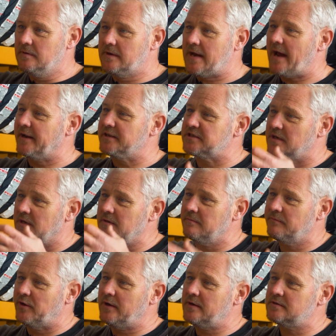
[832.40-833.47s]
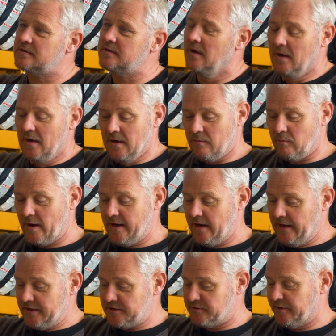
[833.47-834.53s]
canister things, where
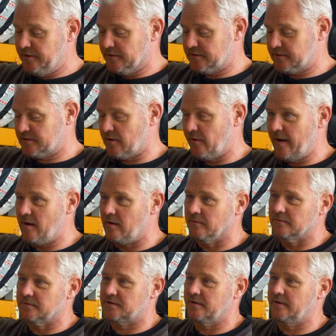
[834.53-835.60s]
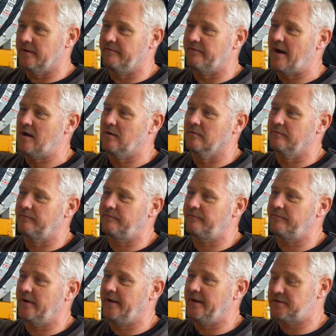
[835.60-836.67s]
you literally just screw it onto the
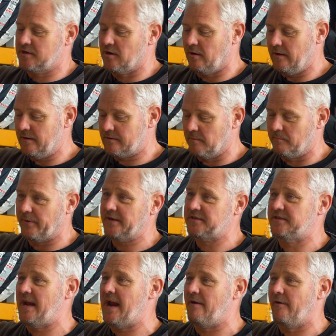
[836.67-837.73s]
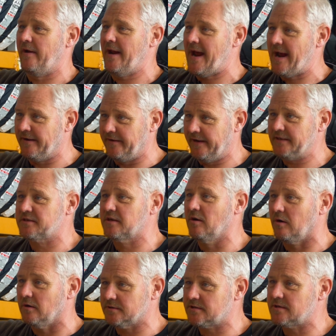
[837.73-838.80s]
valve, and it's got compressed air in it, and it's
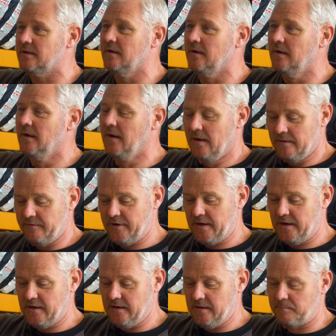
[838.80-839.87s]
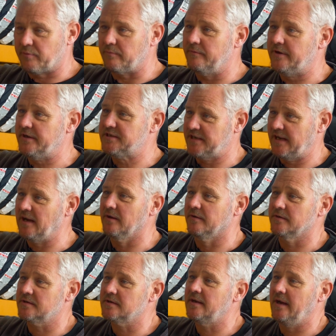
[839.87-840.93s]
got the
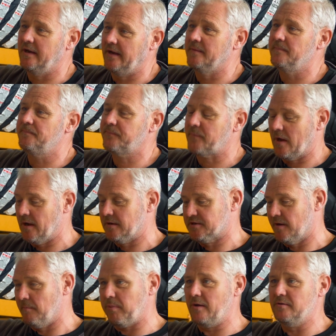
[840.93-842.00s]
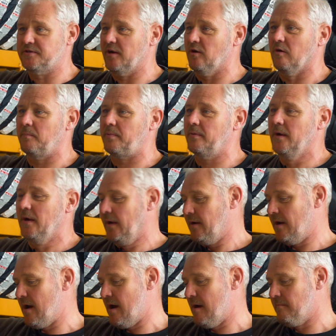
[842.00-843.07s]
sealant in it. So it blows it up,
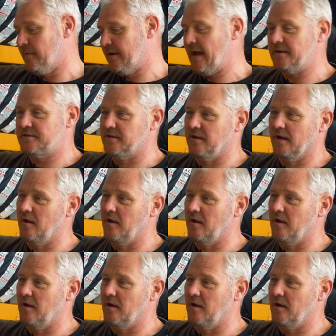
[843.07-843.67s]
get to the